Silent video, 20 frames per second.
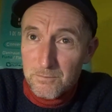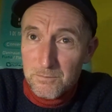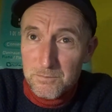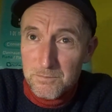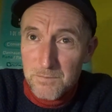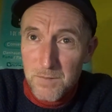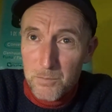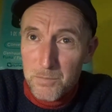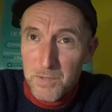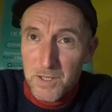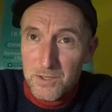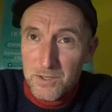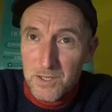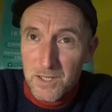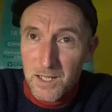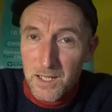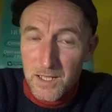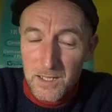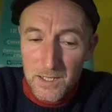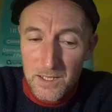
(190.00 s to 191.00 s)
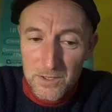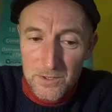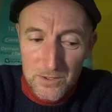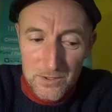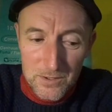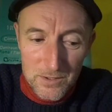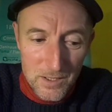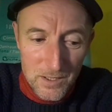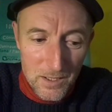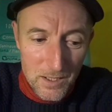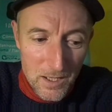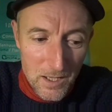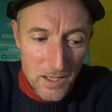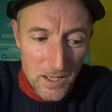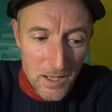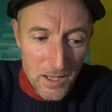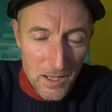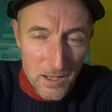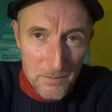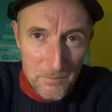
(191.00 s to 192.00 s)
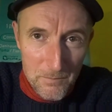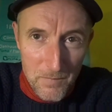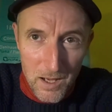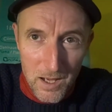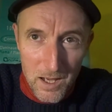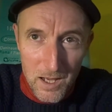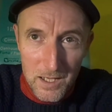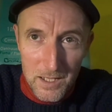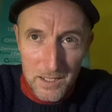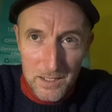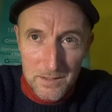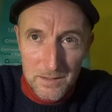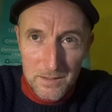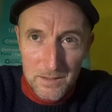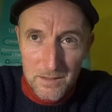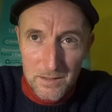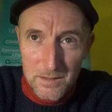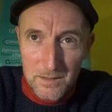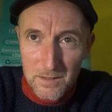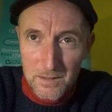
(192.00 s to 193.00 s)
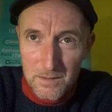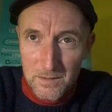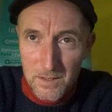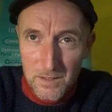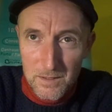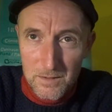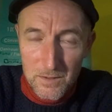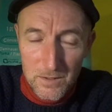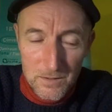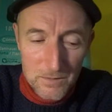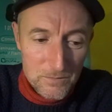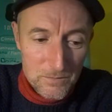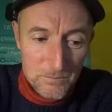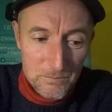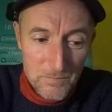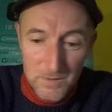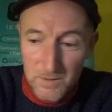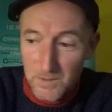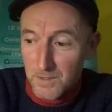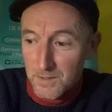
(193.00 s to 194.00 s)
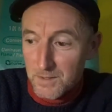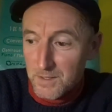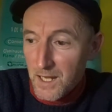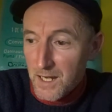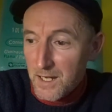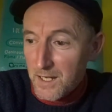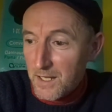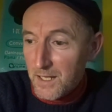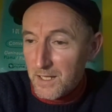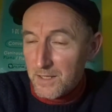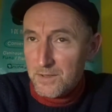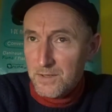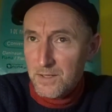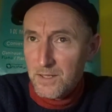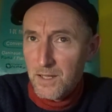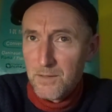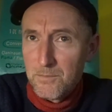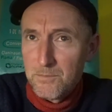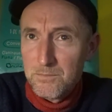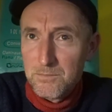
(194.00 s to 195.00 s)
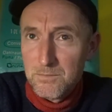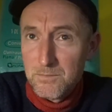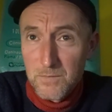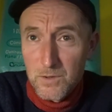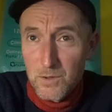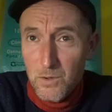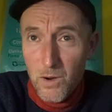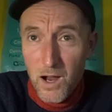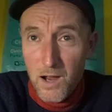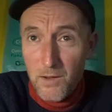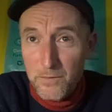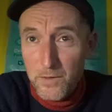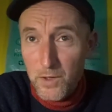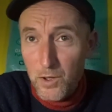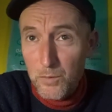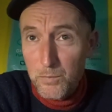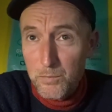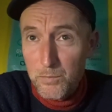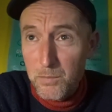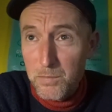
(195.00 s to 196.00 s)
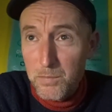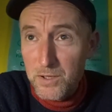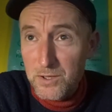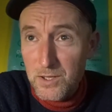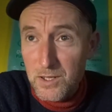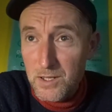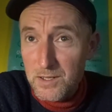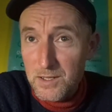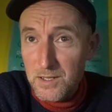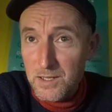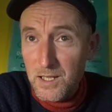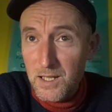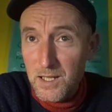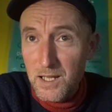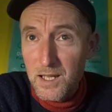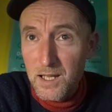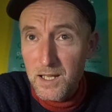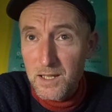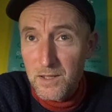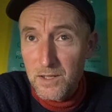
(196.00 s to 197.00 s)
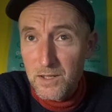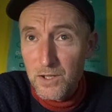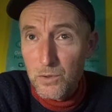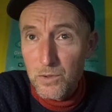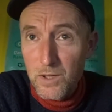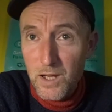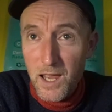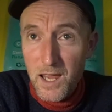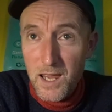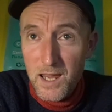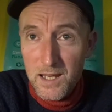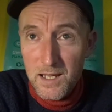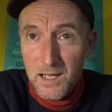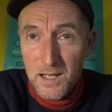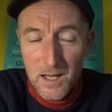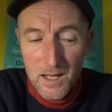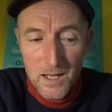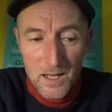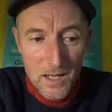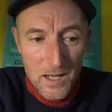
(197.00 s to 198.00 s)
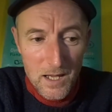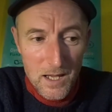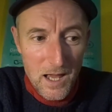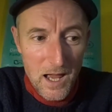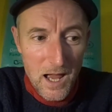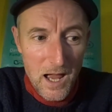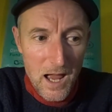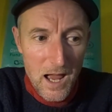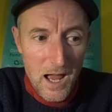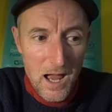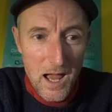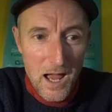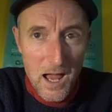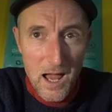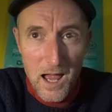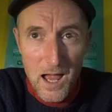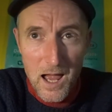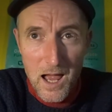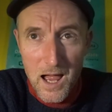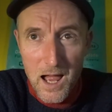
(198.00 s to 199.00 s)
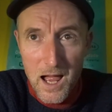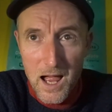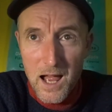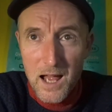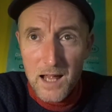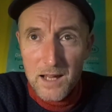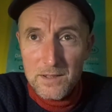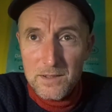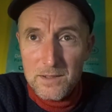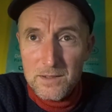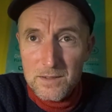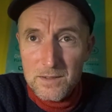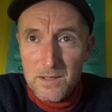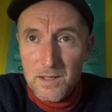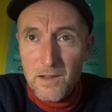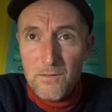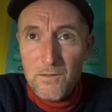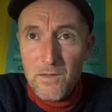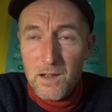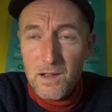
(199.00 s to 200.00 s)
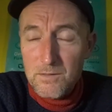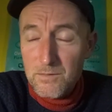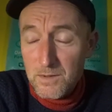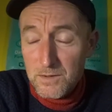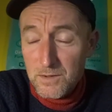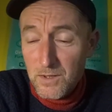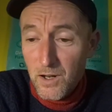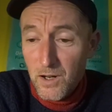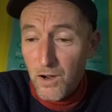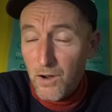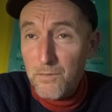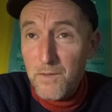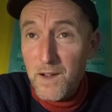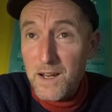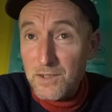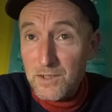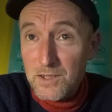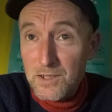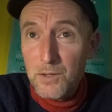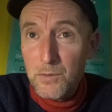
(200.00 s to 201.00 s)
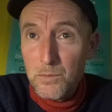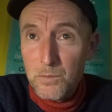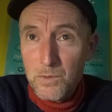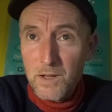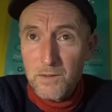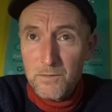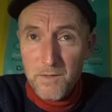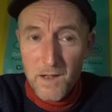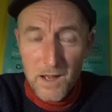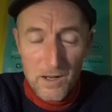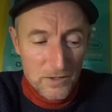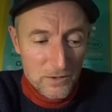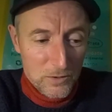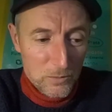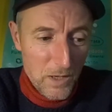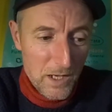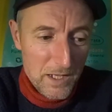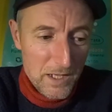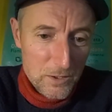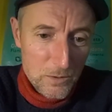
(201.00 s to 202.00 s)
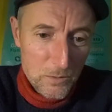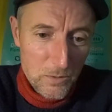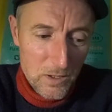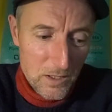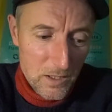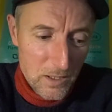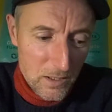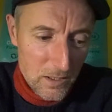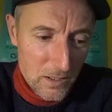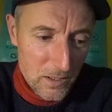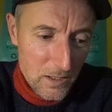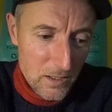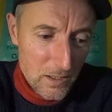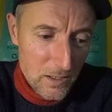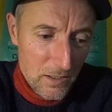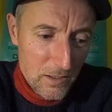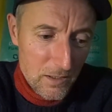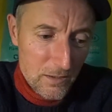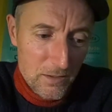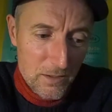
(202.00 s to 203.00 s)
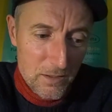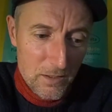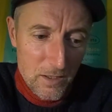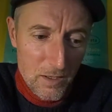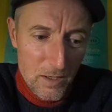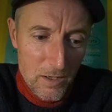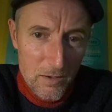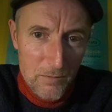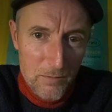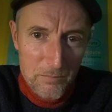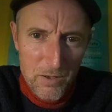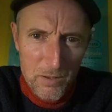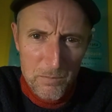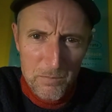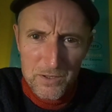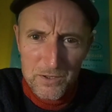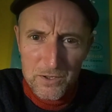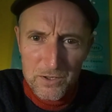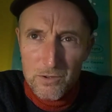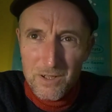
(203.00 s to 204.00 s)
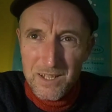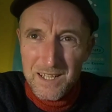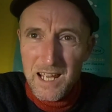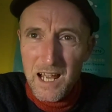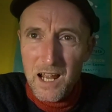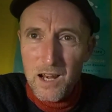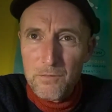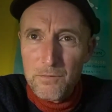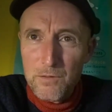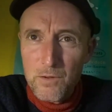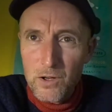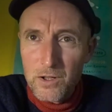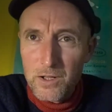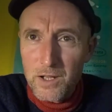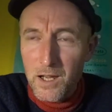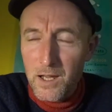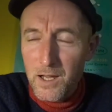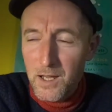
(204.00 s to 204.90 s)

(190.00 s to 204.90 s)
published in English. I sent it to quite a few publishers in the UK, and eventually it found its way to a publisher in California.